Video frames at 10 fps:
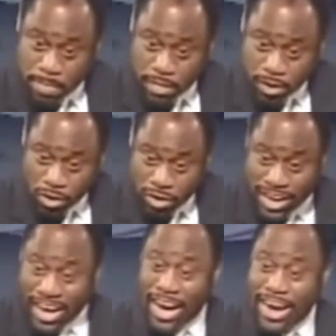look,
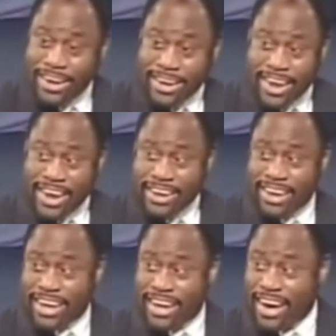I
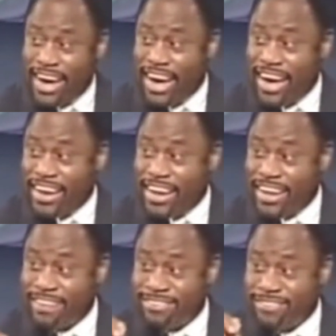need
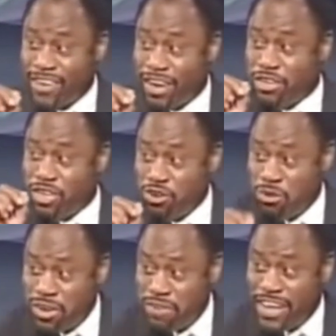a
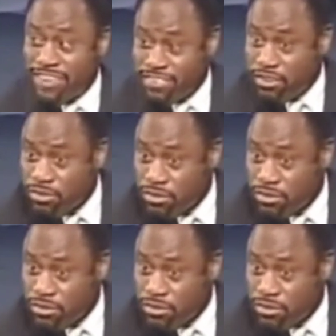human vessel